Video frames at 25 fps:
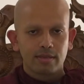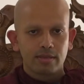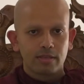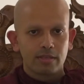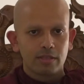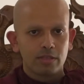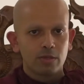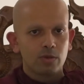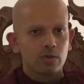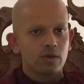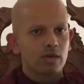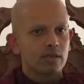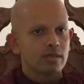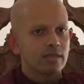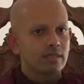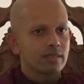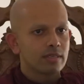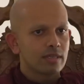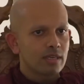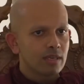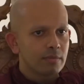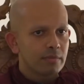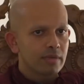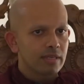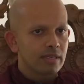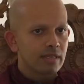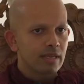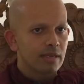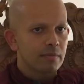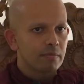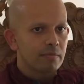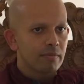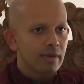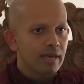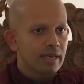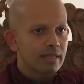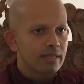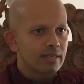you are determined that
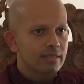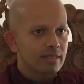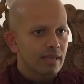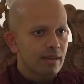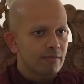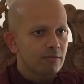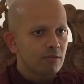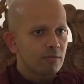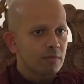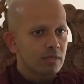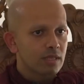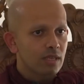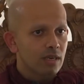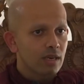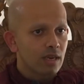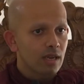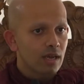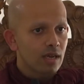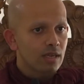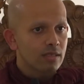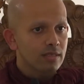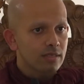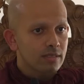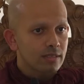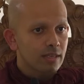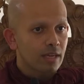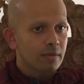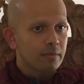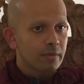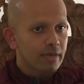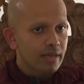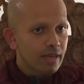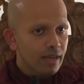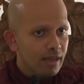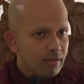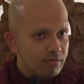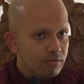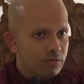may this have to be the last time
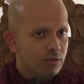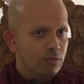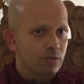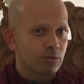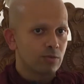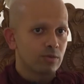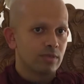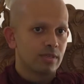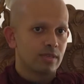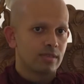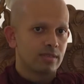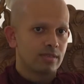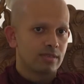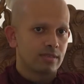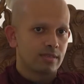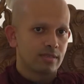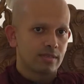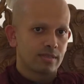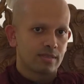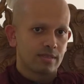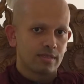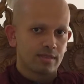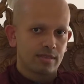I have to do this.